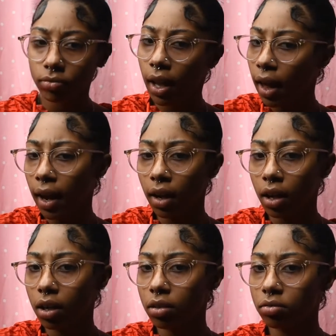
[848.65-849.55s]
Like,
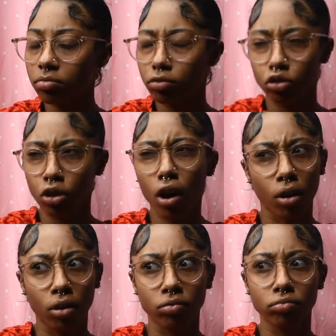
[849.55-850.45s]
girl,
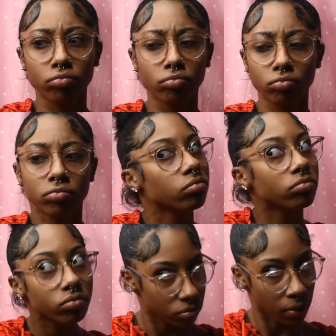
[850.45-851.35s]

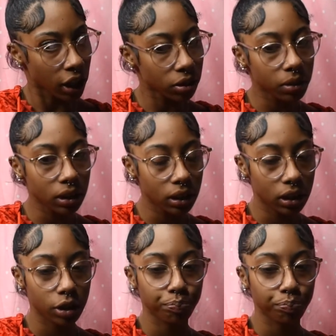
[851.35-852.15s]
mind your business.